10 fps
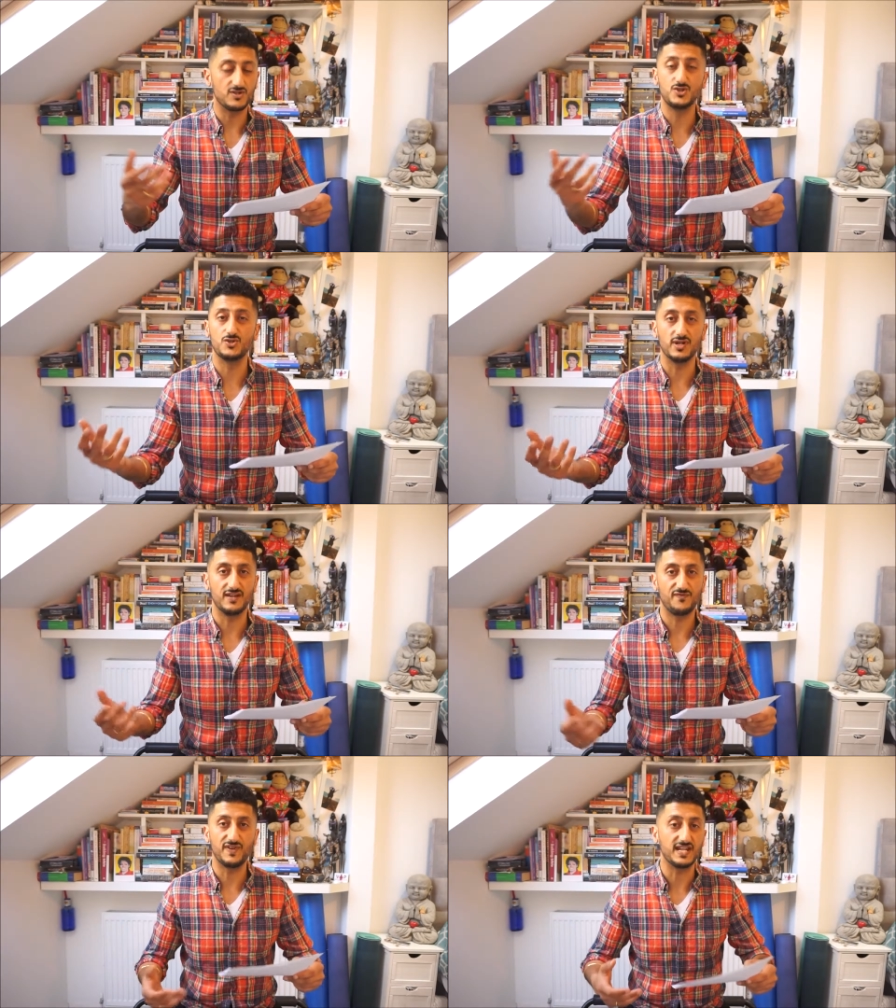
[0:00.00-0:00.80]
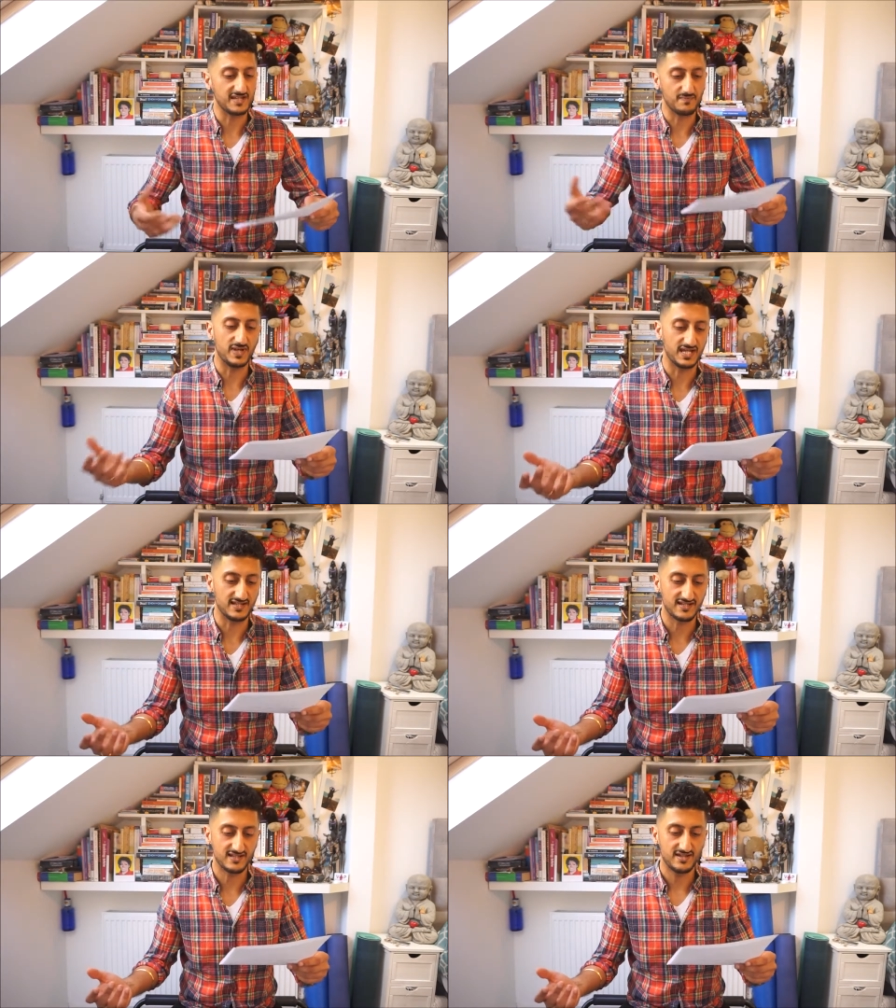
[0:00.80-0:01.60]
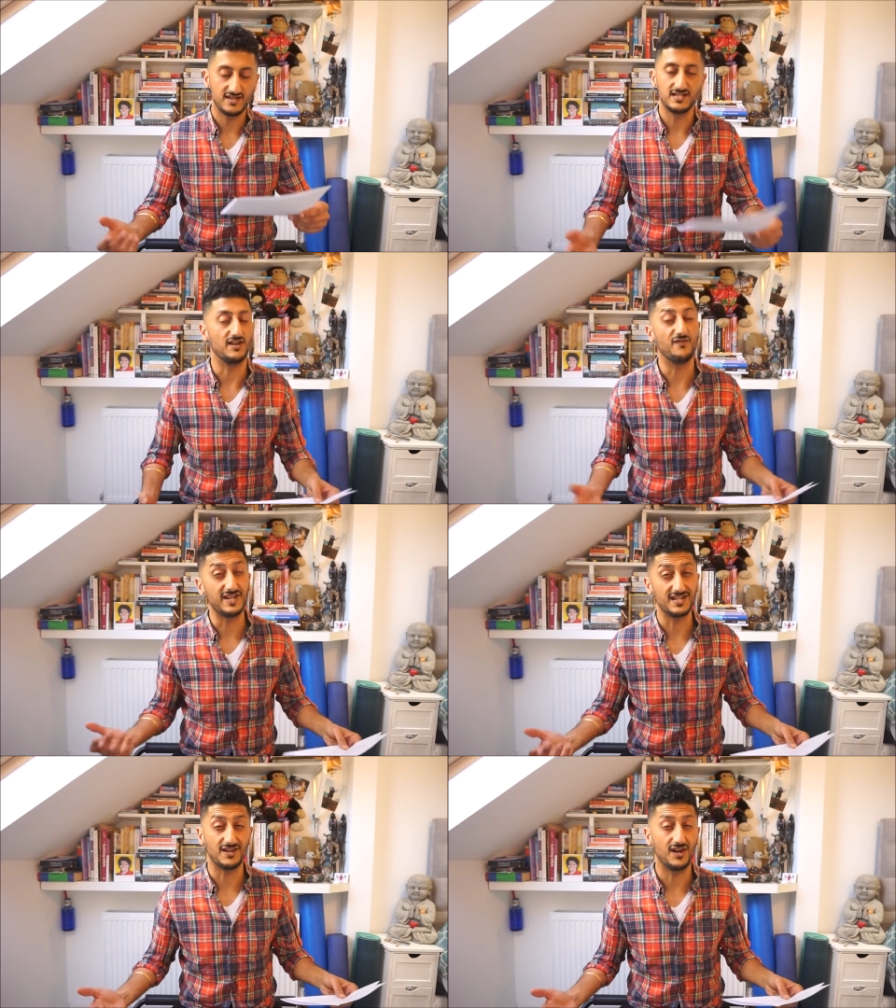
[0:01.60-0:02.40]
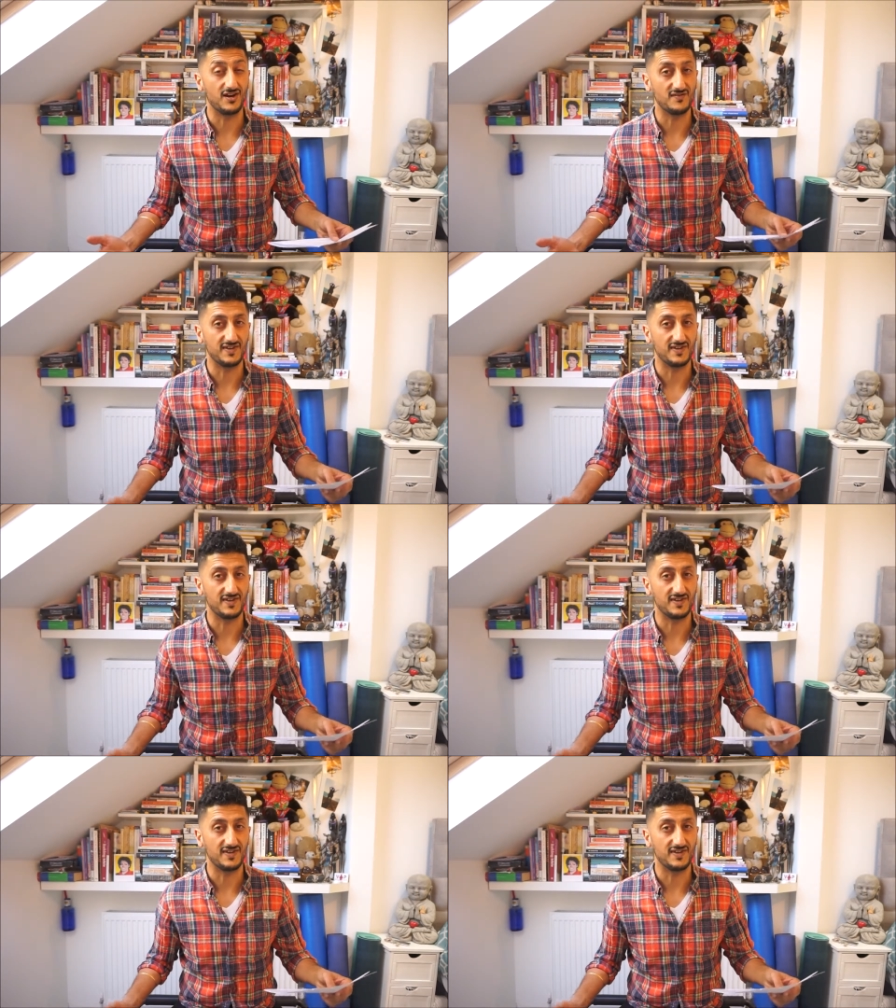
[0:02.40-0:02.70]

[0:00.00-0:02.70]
joy, feeding peace, feeding love.